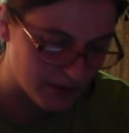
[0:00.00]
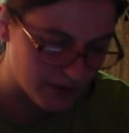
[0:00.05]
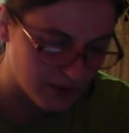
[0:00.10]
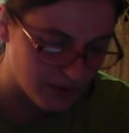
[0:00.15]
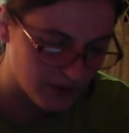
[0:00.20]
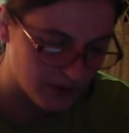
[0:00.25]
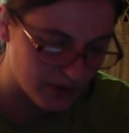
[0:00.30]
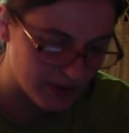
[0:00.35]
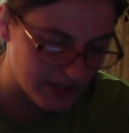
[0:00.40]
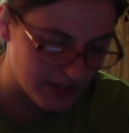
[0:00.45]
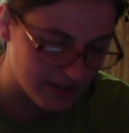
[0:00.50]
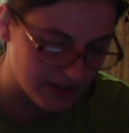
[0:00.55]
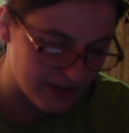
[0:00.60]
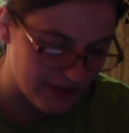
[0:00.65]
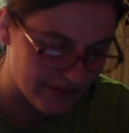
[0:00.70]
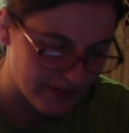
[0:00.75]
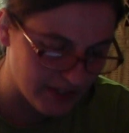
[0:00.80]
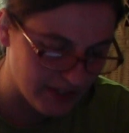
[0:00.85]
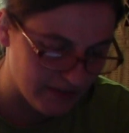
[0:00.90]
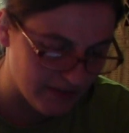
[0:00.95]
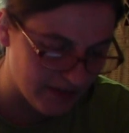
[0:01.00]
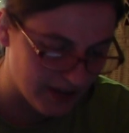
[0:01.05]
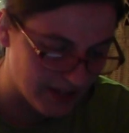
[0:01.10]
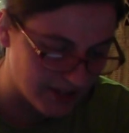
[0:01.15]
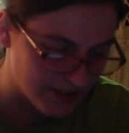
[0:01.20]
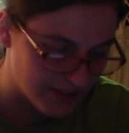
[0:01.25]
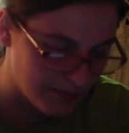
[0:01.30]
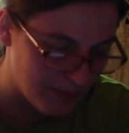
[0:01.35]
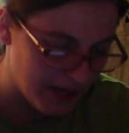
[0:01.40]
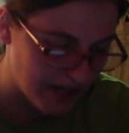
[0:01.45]
2 crit, 7
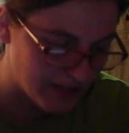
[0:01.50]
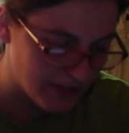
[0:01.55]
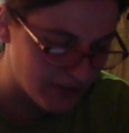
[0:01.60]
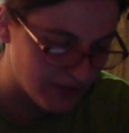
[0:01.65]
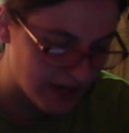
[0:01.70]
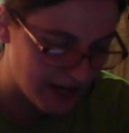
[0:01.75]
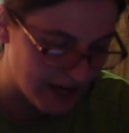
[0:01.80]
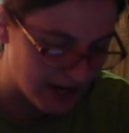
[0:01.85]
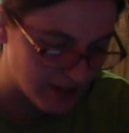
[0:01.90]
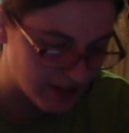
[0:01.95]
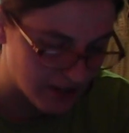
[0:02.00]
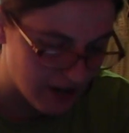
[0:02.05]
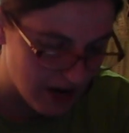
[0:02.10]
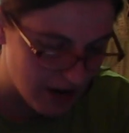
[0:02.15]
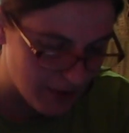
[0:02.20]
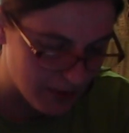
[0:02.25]
defense, pay 2 gauge.